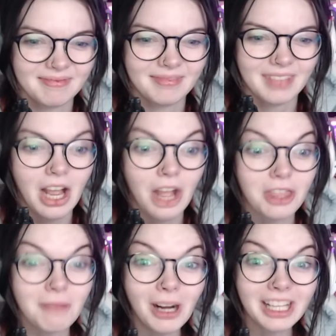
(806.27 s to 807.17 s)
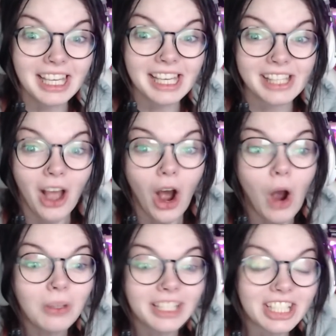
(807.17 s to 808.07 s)
The monkeys!
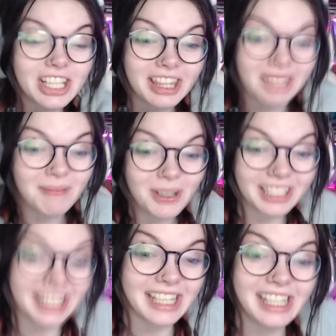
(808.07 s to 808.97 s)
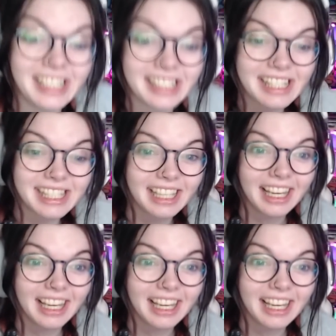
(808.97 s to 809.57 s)
Holy Those shit, monkeys. the monkeys!